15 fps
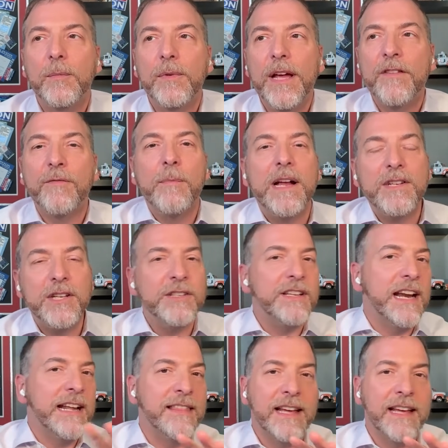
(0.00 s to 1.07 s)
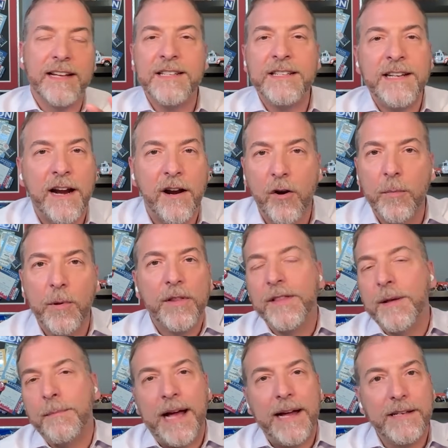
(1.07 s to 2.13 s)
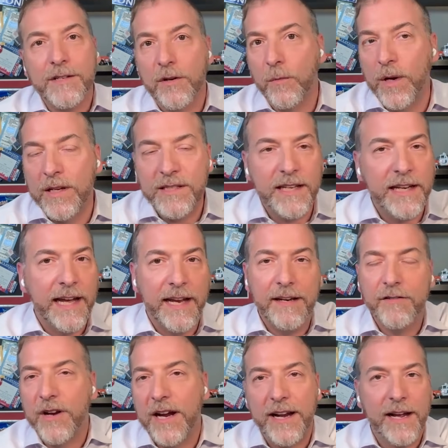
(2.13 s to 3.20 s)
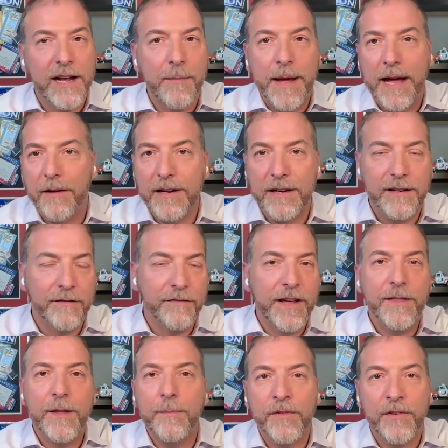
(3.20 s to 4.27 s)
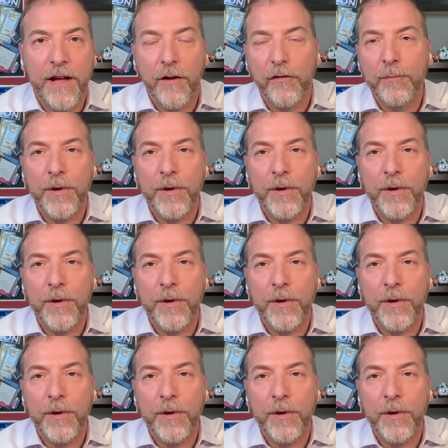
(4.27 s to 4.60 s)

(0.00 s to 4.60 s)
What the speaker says: as much as I think it's terrible that the Bidens are once again trying to come out and defend themselves,